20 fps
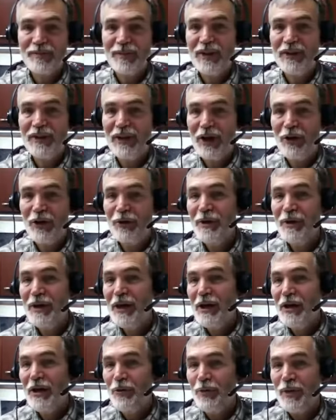So
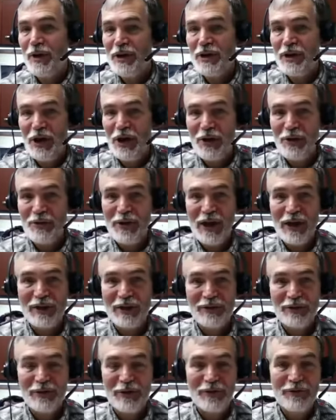we know that
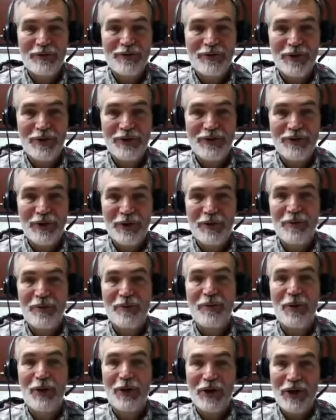certain foods are
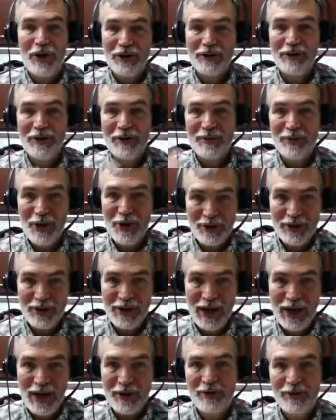more easily broken
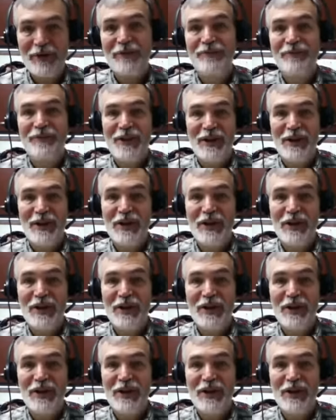down than